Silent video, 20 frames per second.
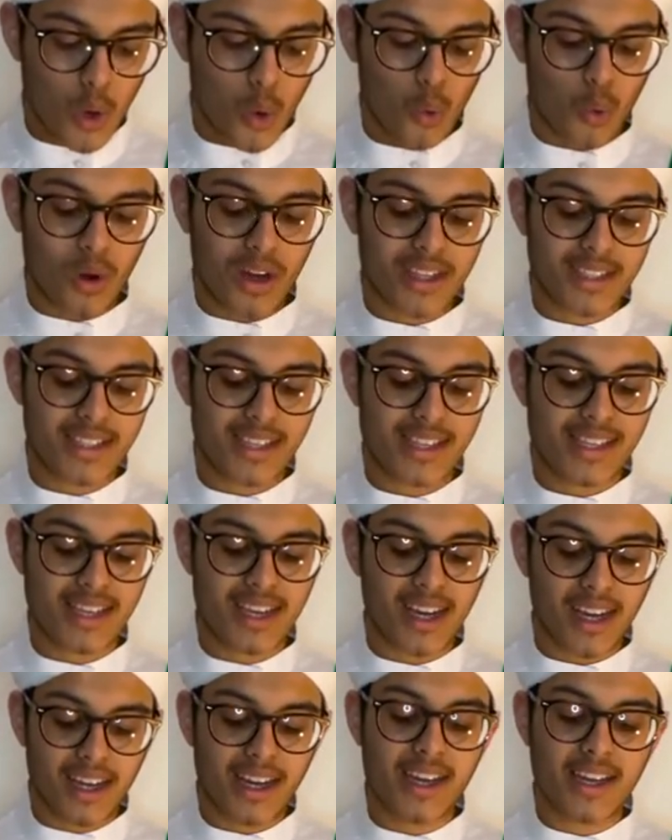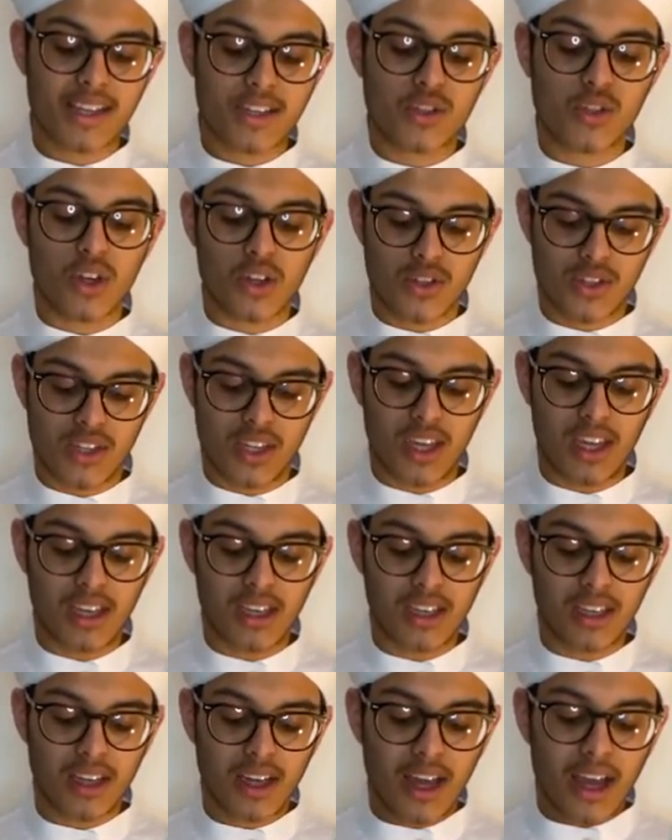whilst its color is not seen,